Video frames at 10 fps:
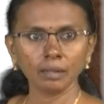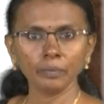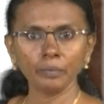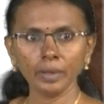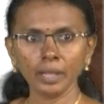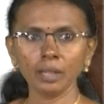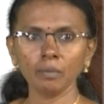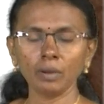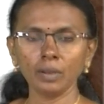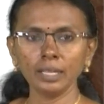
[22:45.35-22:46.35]

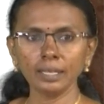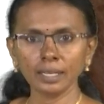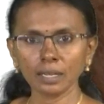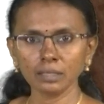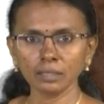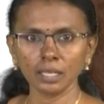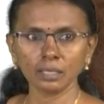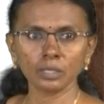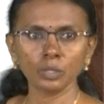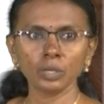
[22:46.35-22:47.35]
Wherever in little
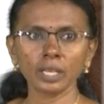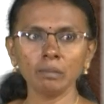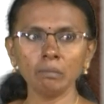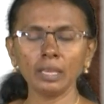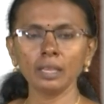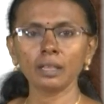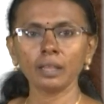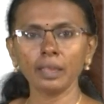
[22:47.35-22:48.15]
things you can make